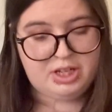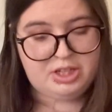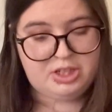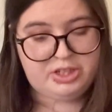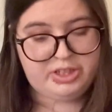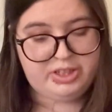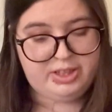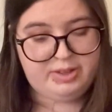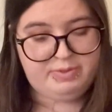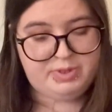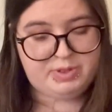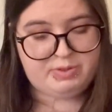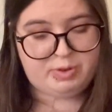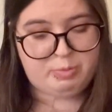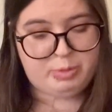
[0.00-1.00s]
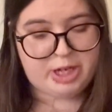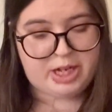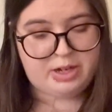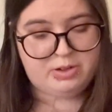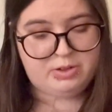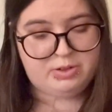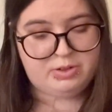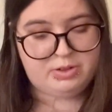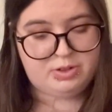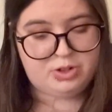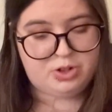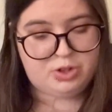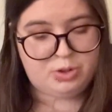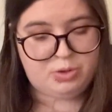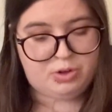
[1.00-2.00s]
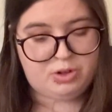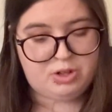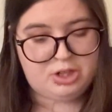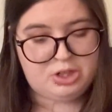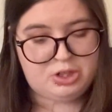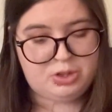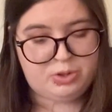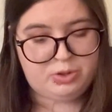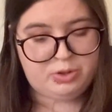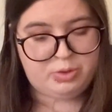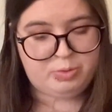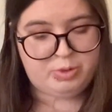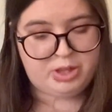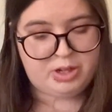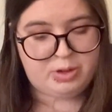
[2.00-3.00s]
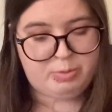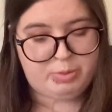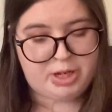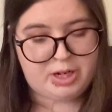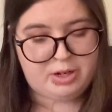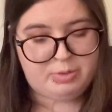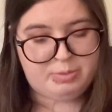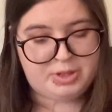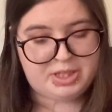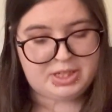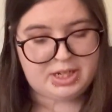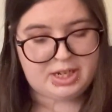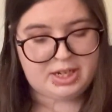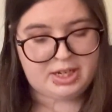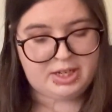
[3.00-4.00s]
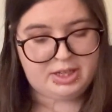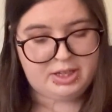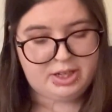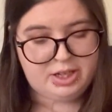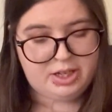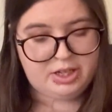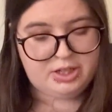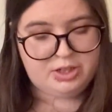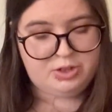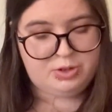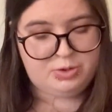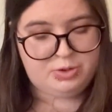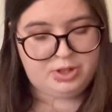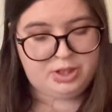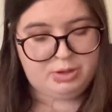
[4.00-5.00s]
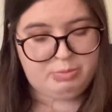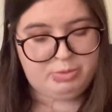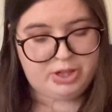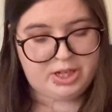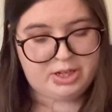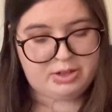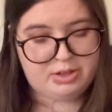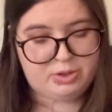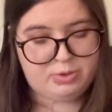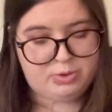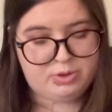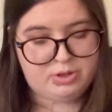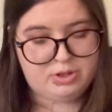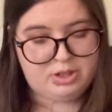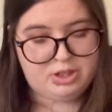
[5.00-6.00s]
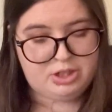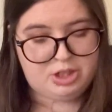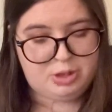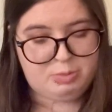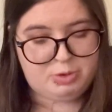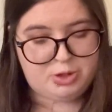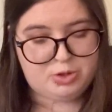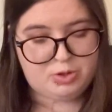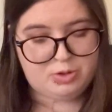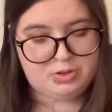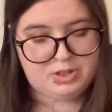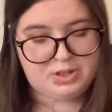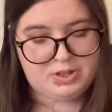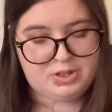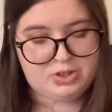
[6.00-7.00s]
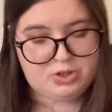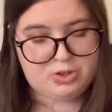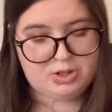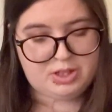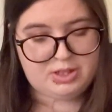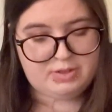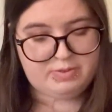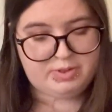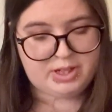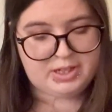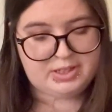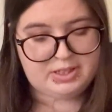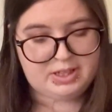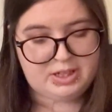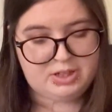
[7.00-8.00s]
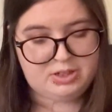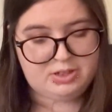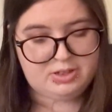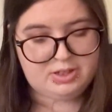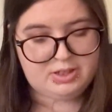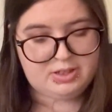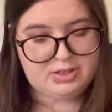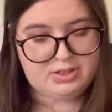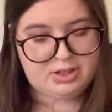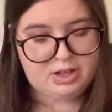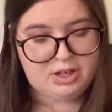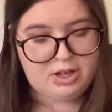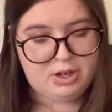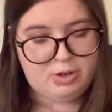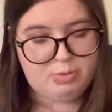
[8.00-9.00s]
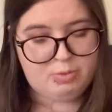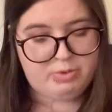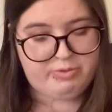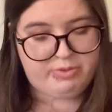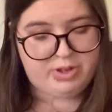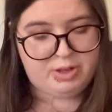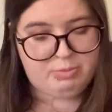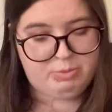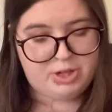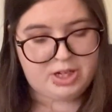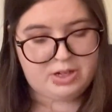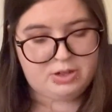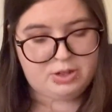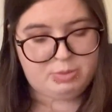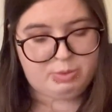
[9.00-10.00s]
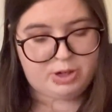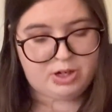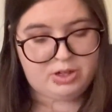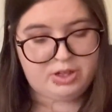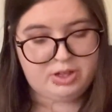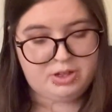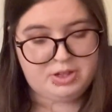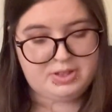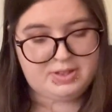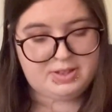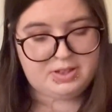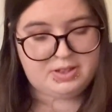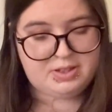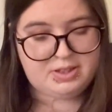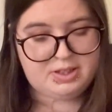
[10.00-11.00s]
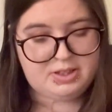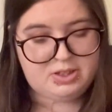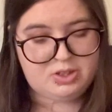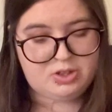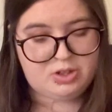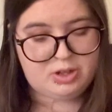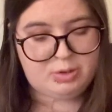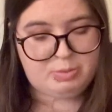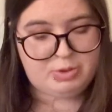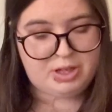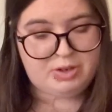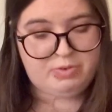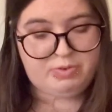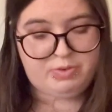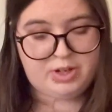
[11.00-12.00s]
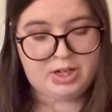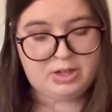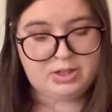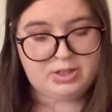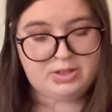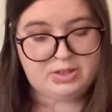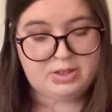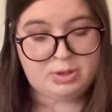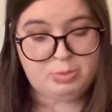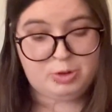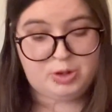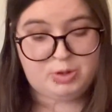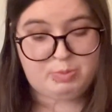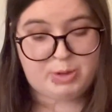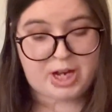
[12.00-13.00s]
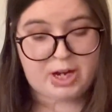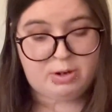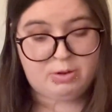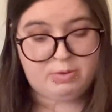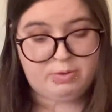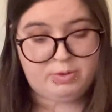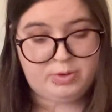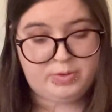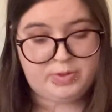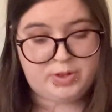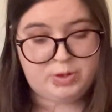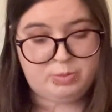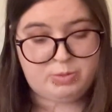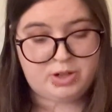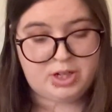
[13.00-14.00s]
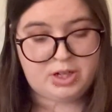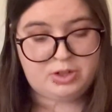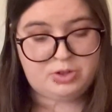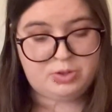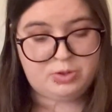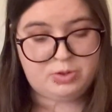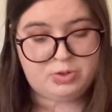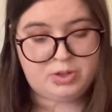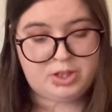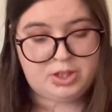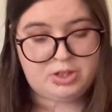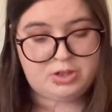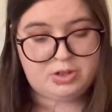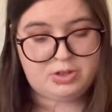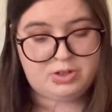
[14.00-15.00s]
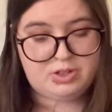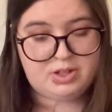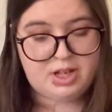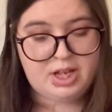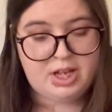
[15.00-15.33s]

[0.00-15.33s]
She lives for battle. Shoulder to shoulder with her Parabatai, Julian Blackthorne, she patrols the streets of Los Angeles, where vampires party on the Sunset Strip, and fairies, the most powerful of supernatural creatures,